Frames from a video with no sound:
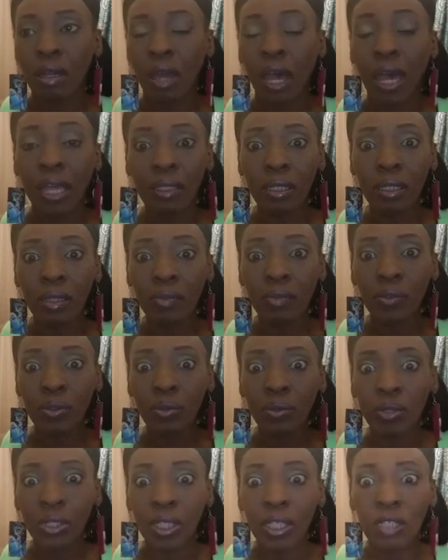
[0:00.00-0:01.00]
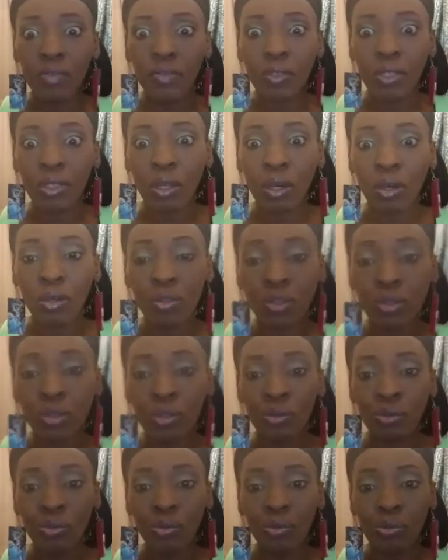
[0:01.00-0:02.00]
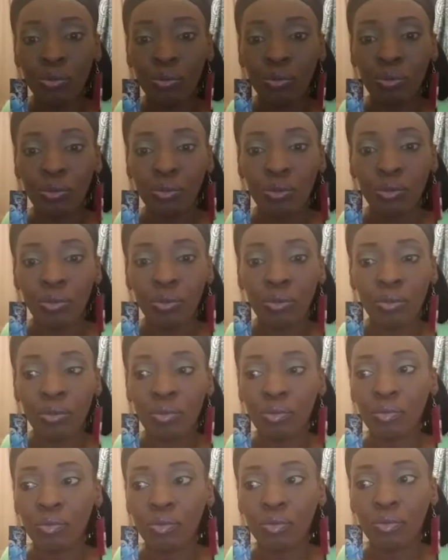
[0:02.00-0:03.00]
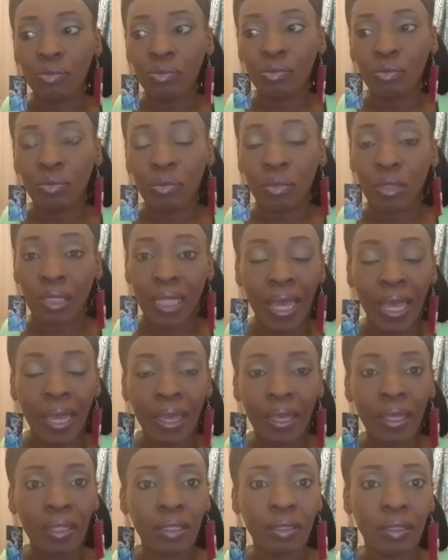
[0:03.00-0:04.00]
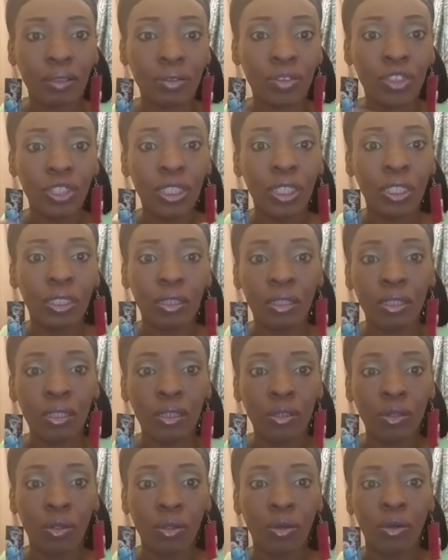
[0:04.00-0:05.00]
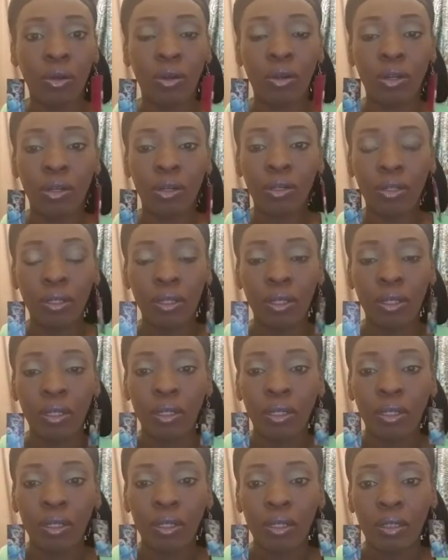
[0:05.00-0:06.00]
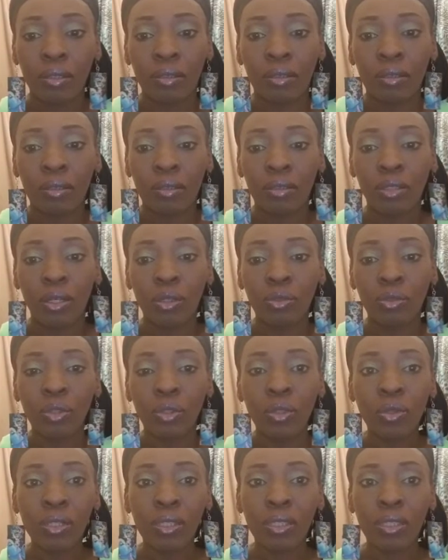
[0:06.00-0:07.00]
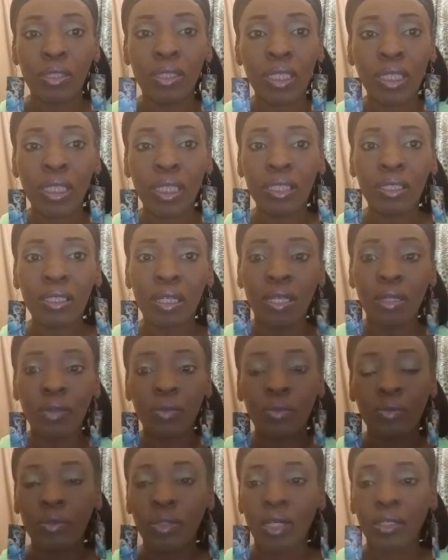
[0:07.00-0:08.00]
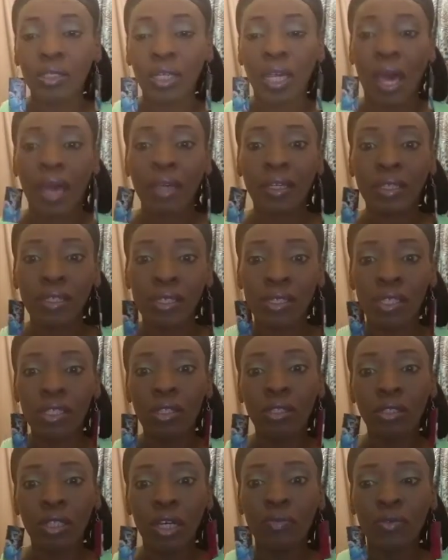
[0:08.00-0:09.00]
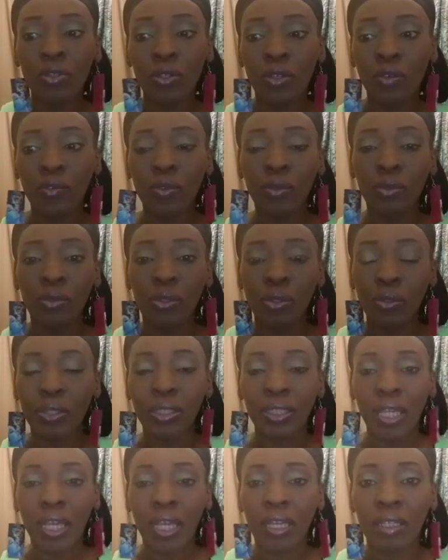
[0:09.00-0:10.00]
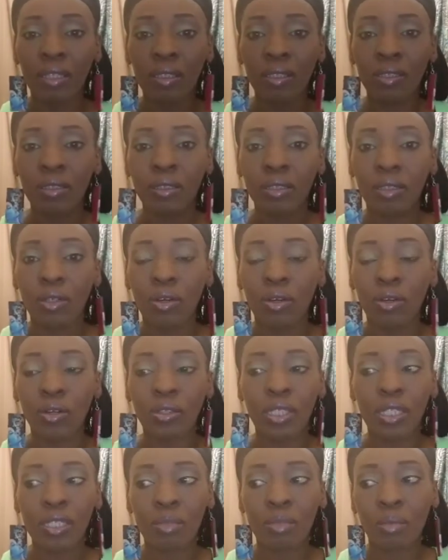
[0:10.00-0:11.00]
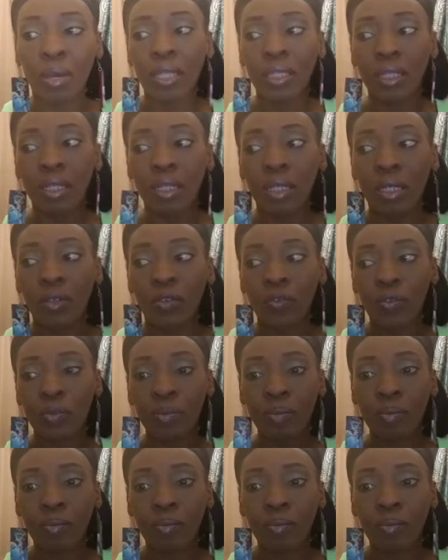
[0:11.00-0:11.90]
I love you even though you lying and cheating or, doing silly stuff? I can still love you if you're doing that? Or does my love,